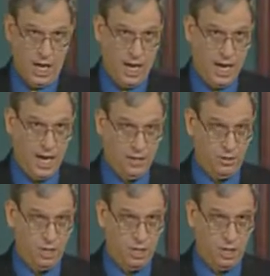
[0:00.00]

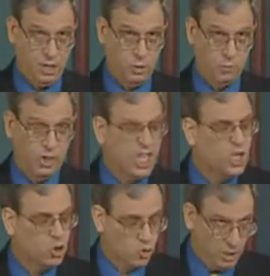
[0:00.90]
and were
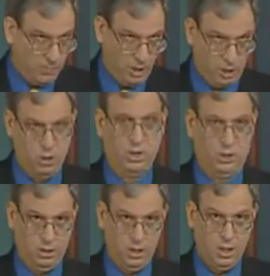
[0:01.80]
extremely good